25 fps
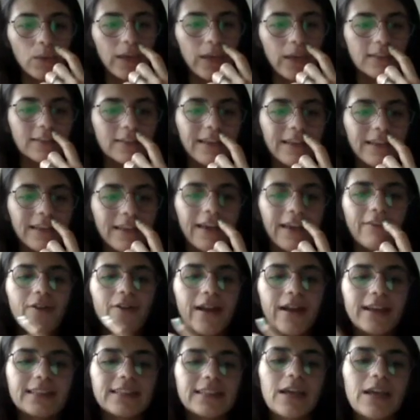We can say,
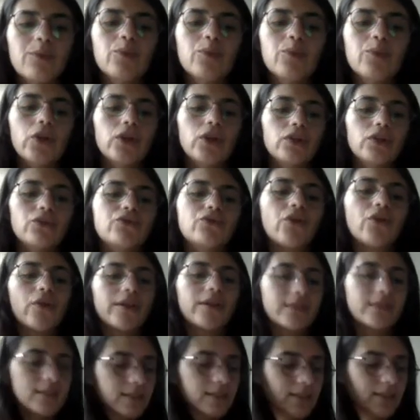for example,
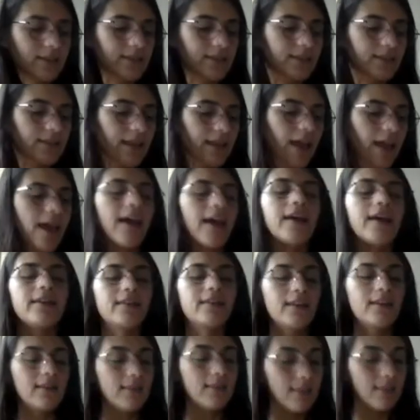for instance,
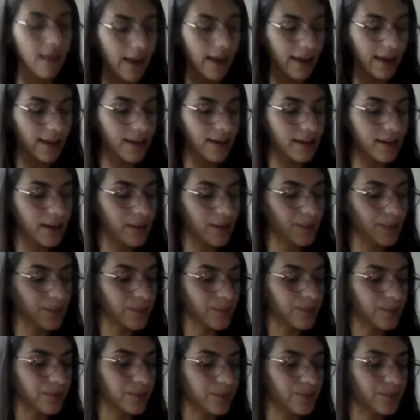and like.